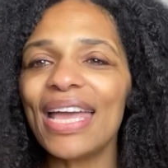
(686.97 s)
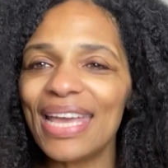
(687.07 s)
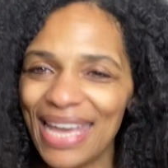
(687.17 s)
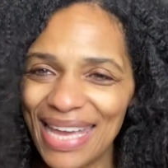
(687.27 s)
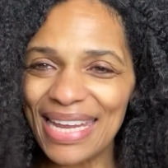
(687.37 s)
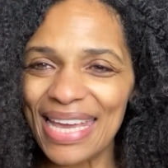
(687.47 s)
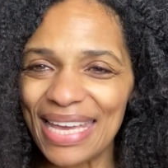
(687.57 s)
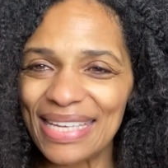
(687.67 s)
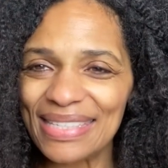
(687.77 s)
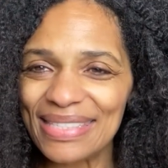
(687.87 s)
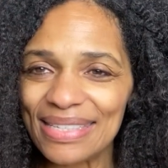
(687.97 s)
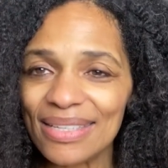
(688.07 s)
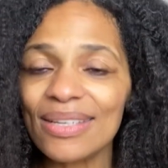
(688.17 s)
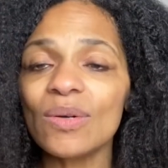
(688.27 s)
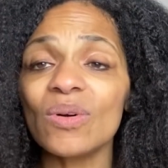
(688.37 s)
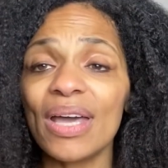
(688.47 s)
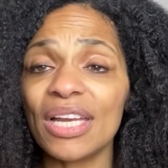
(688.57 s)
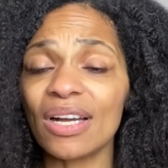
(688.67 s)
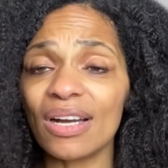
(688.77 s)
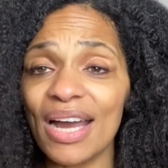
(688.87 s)
it is.
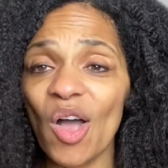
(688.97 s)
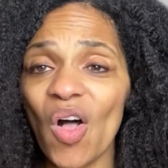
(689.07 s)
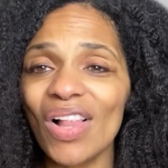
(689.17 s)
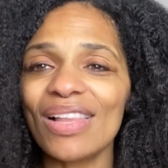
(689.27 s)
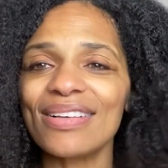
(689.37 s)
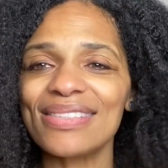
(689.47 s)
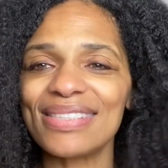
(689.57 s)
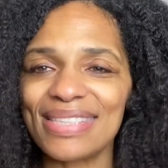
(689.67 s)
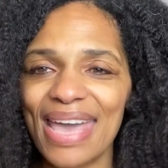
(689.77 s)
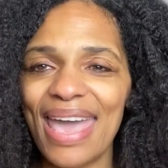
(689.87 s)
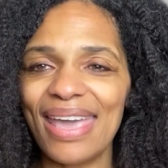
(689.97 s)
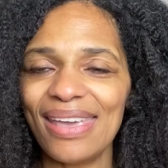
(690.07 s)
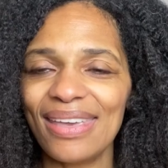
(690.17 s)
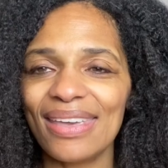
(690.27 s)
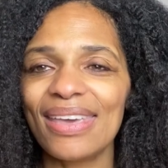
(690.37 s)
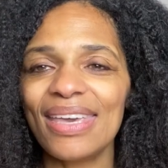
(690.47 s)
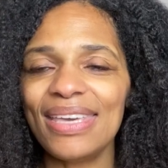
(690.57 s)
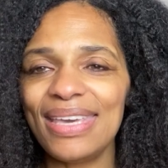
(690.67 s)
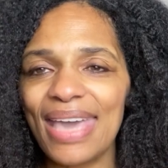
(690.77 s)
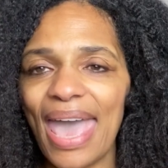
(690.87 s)
In Creole, say
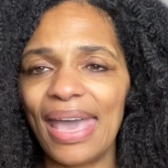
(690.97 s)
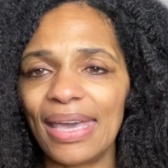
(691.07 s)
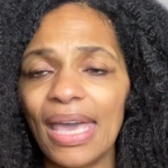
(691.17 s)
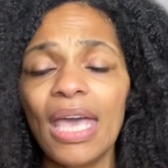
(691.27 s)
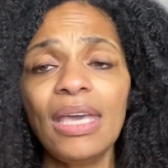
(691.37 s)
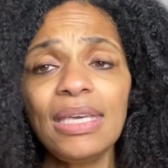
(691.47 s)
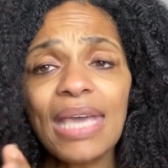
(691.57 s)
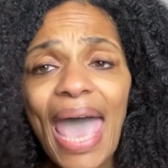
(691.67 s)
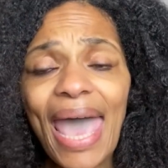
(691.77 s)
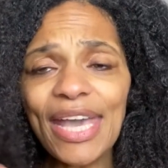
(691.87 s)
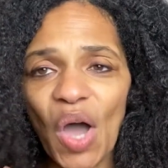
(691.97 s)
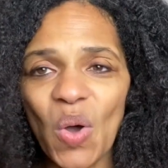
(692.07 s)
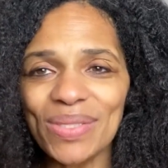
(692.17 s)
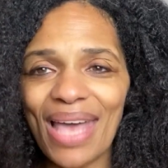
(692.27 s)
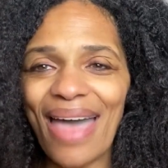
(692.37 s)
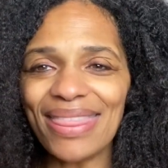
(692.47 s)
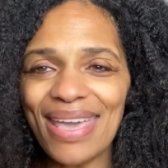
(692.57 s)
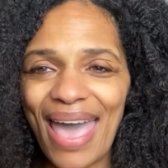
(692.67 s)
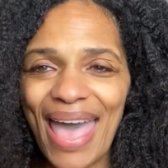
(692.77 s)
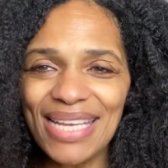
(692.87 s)
yay. Yay goes at
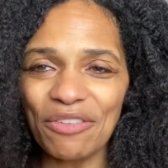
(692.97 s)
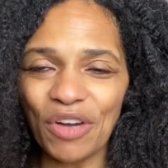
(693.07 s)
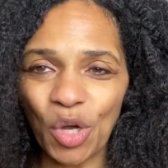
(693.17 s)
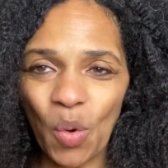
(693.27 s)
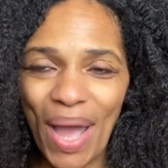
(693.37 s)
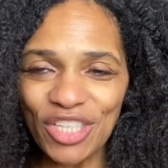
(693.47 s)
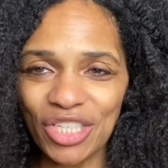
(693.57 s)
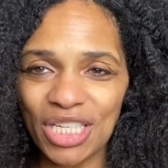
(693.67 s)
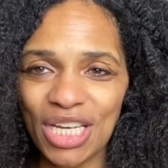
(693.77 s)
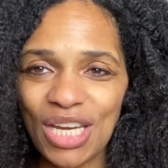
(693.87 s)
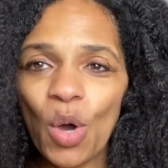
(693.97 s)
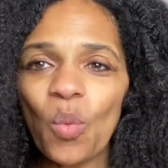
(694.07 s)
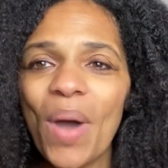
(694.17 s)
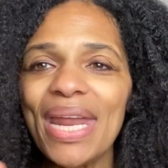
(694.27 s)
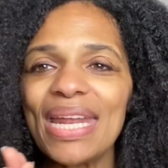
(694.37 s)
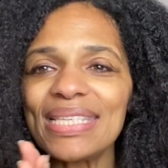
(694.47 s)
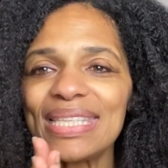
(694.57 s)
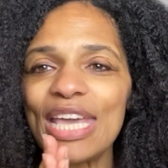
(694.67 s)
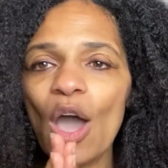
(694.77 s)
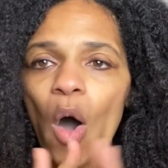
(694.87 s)
the end of a question when it is
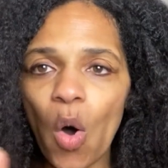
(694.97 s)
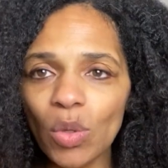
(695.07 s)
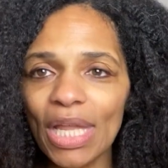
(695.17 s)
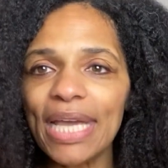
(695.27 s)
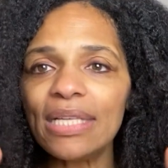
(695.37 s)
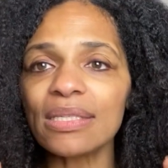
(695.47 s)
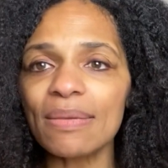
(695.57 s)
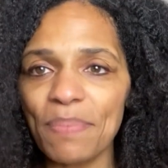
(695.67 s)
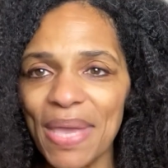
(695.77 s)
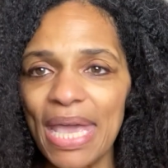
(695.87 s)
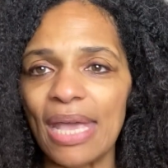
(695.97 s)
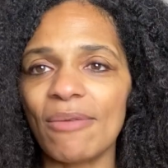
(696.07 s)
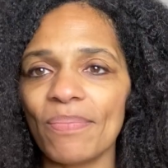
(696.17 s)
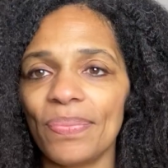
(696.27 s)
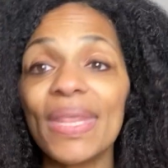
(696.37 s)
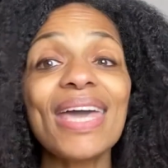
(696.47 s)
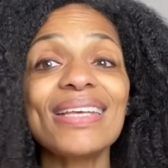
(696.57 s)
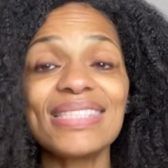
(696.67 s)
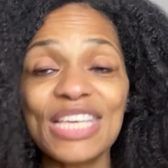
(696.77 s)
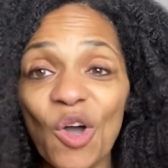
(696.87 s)
the only to be. It
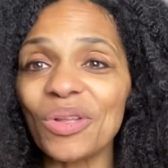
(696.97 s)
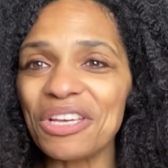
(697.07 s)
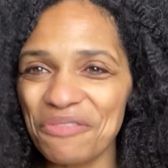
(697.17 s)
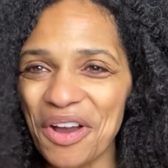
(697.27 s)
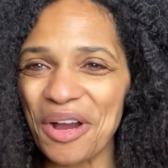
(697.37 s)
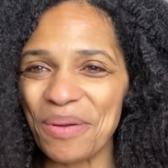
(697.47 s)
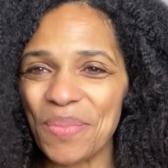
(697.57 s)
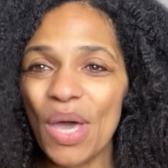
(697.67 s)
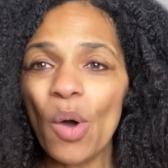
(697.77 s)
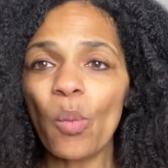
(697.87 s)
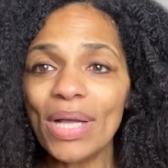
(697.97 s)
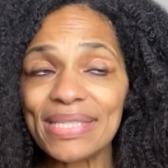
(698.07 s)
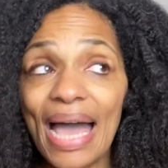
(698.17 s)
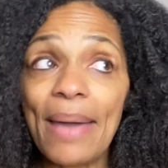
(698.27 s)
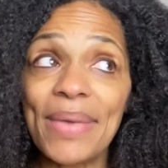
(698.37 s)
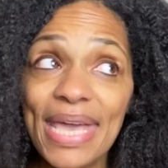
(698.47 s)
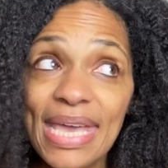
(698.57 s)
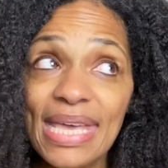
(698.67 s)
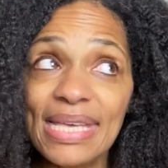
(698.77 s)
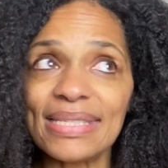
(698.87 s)
is the only verb. What time
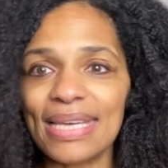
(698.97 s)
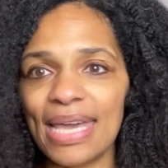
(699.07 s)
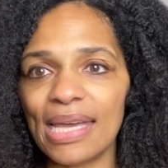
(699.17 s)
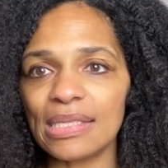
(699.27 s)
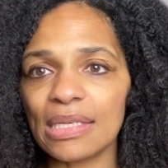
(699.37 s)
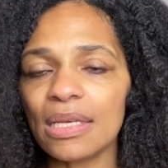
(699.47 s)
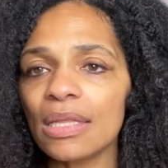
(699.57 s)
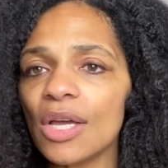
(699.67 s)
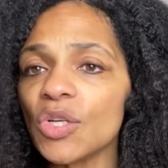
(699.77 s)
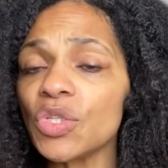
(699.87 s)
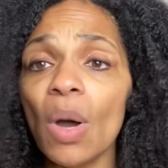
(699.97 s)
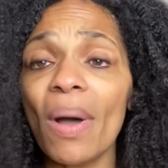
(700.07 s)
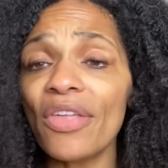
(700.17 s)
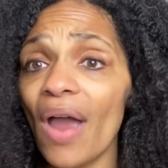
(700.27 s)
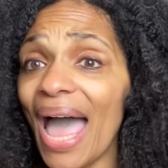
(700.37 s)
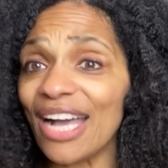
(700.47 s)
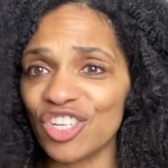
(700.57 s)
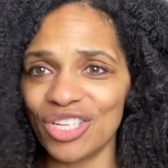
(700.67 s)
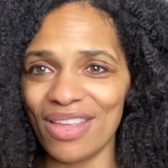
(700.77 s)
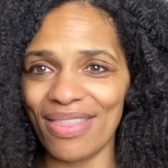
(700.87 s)
is it? There's no other
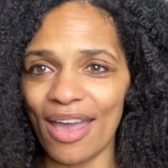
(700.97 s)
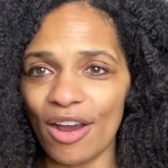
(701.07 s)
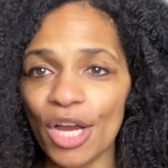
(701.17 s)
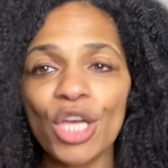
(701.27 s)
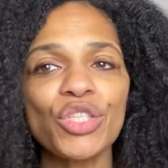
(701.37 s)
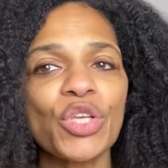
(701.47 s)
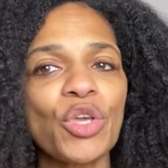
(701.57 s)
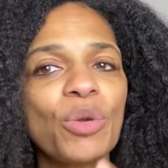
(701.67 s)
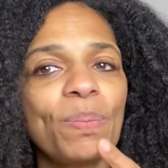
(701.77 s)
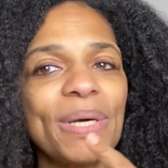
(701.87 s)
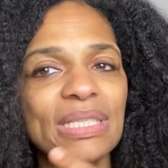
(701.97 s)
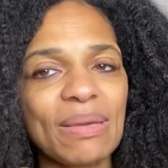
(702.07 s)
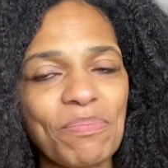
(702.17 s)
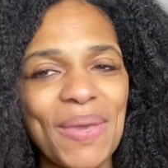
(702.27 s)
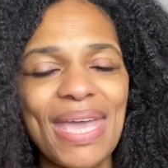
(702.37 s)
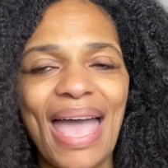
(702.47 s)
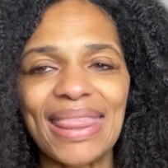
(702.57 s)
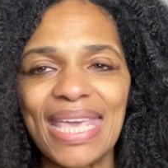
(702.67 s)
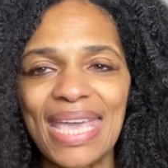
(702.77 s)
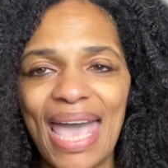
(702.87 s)
action there. So you put to be
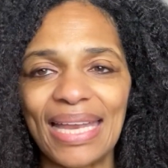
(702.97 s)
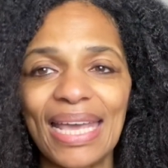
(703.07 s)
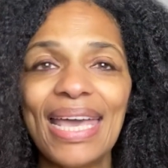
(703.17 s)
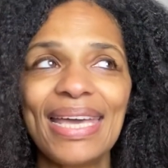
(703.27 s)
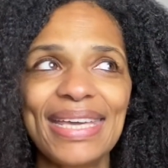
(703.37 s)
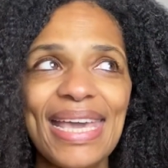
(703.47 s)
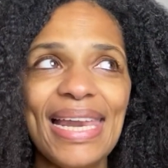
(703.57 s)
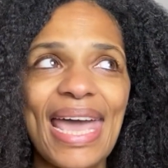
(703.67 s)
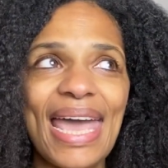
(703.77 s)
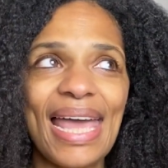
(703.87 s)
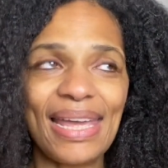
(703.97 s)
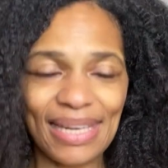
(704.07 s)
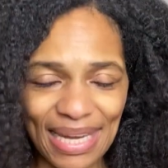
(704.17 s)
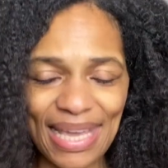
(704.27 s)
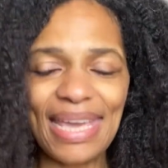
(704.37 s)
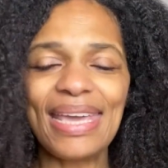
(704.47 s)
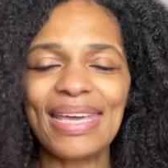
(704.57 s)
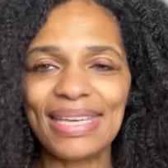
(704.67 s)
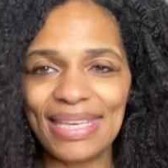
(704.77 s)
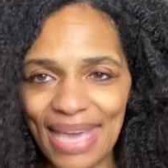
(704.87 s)
at the end. Qu'il est
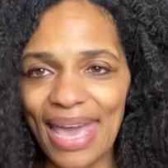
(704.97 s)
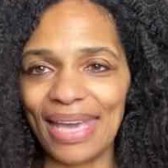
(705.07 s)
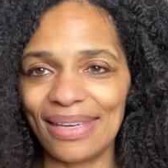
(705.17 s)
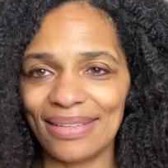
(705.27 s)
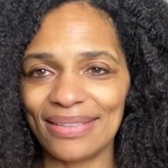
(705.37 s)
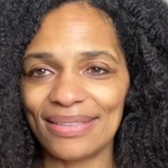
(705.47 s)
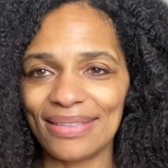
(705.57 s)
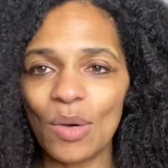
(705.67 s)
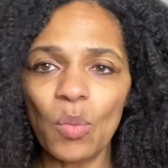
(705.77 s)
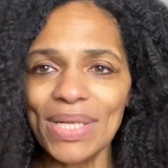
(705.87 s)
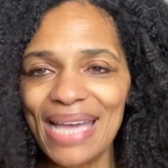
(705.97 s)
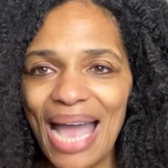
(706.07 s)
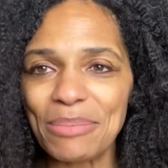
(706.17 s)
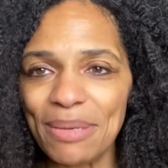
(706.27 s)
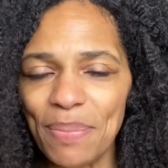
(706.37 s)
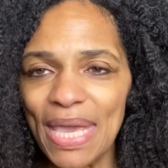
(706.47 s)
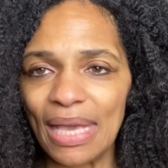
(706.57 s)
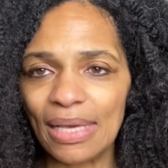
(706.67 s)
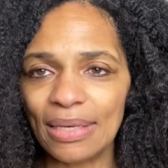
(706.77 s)
lié. What time it be?